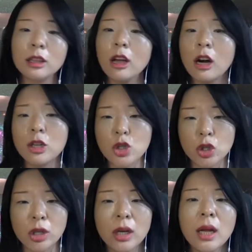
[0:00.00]

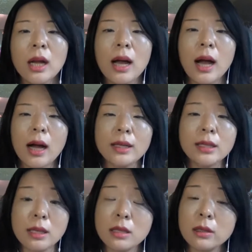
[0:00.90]
larger
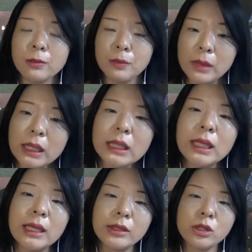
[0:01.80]
sense of
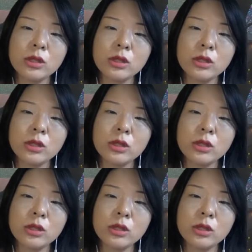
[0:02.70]
meaning.